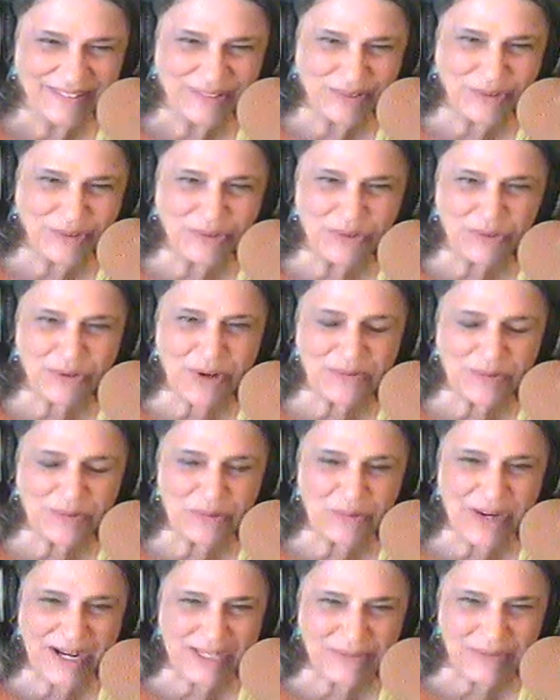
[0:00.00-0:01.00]
So you drove
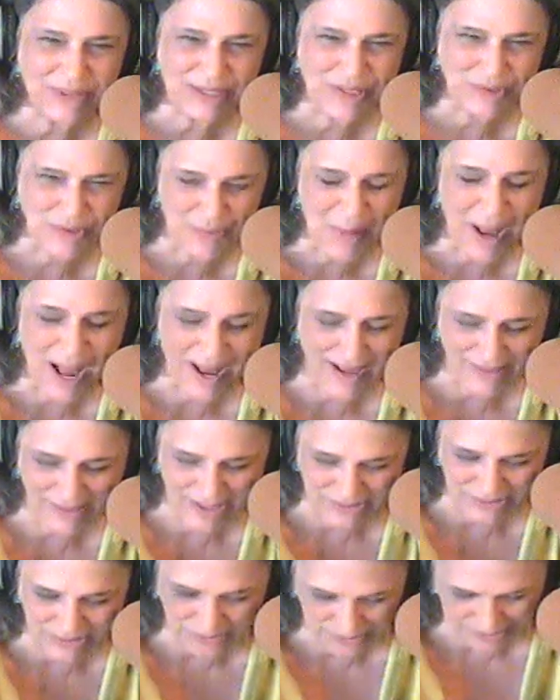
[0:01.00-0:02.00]
away with a smile
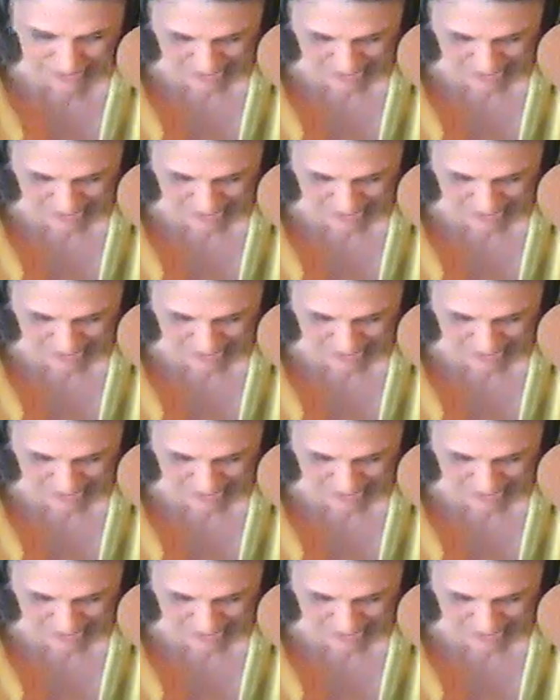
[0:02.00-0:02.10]
on your